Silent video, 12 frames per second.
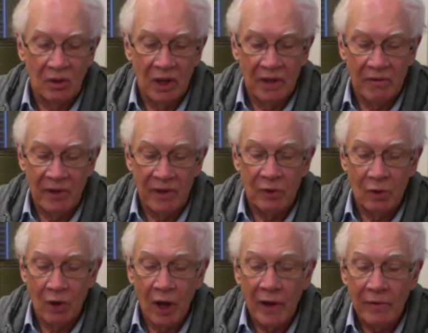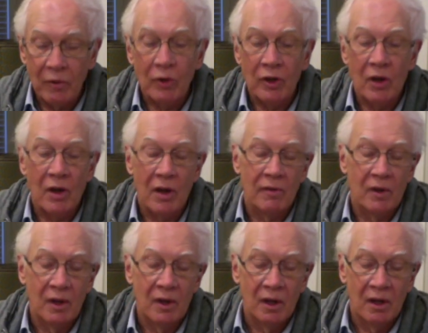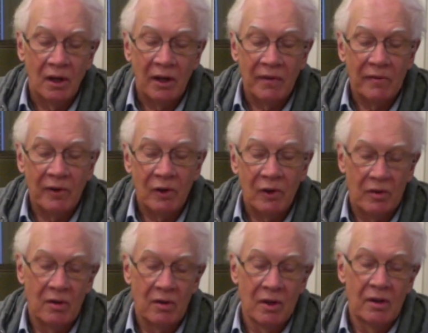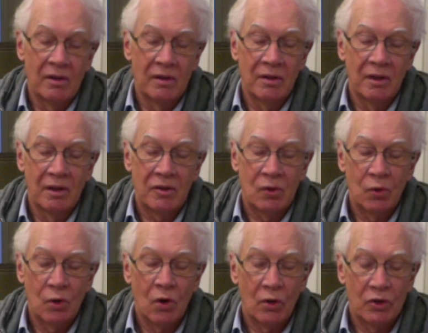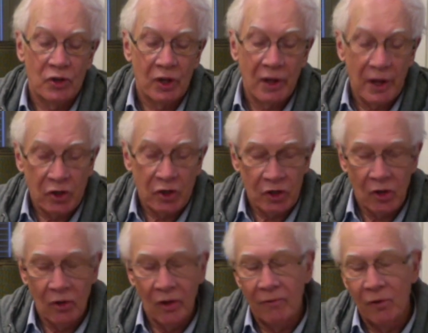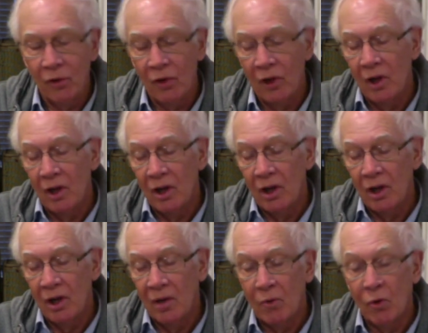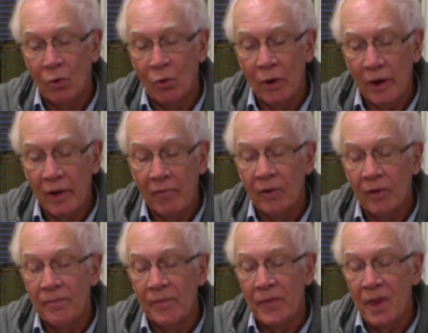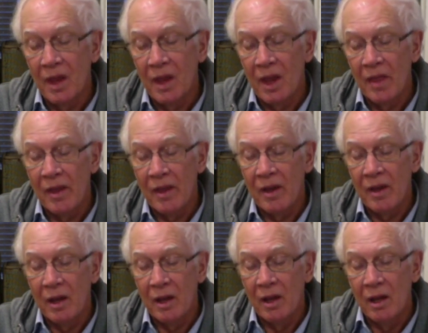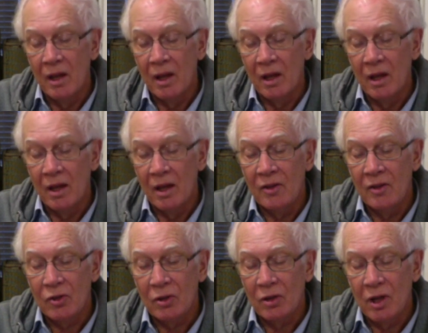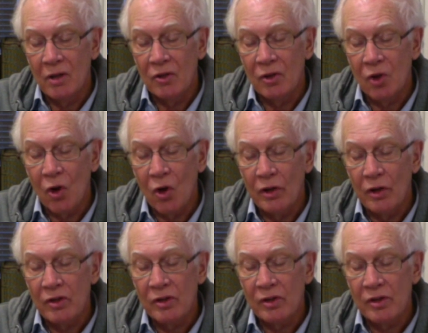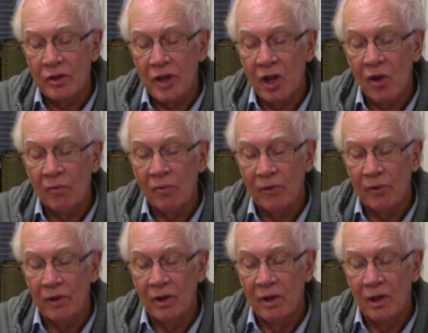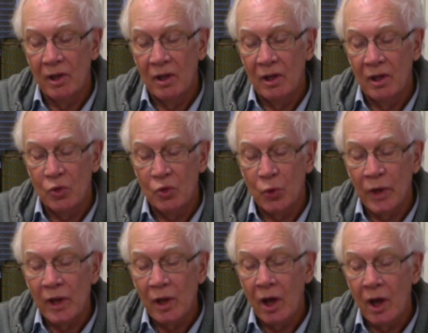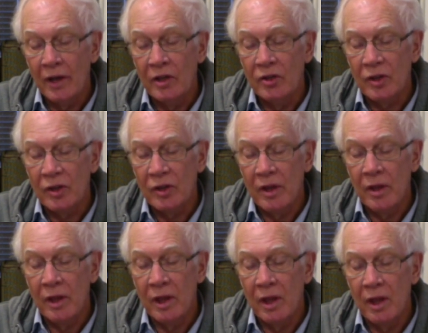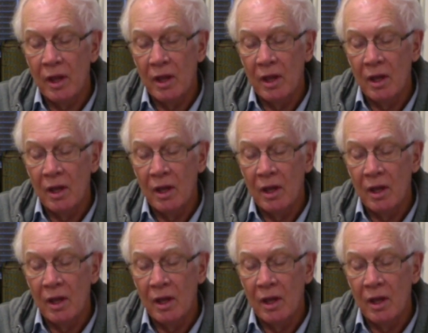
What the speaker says: life after life, or you have life on the so-called celestial level, or whatever. And then, as long as the self is realized, then the